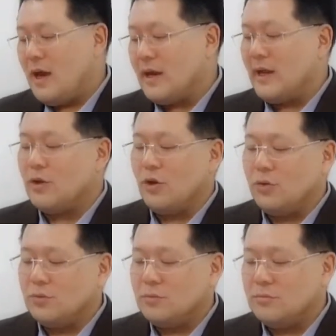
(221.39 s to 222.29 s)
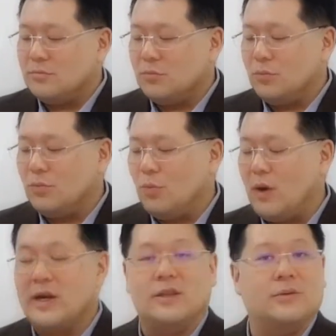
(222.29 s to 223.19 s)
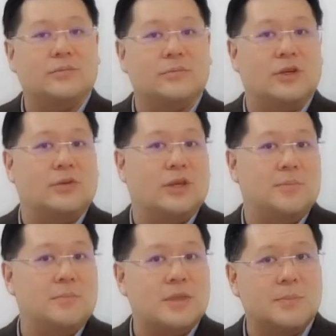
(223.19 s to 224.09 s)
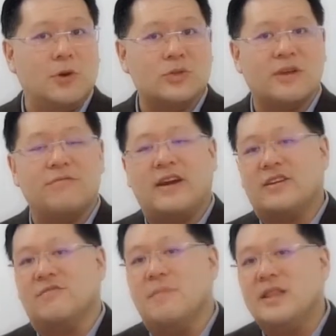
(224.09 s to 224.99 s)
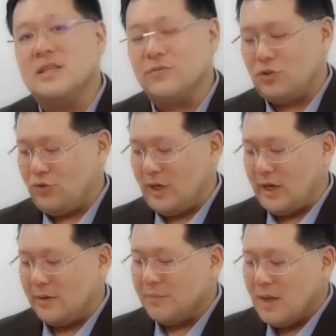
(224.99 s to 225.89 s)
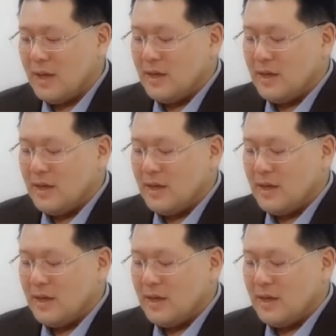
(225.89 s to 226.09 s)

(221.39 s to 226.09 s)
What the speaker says: and let alone what are the most effective methods for treating it.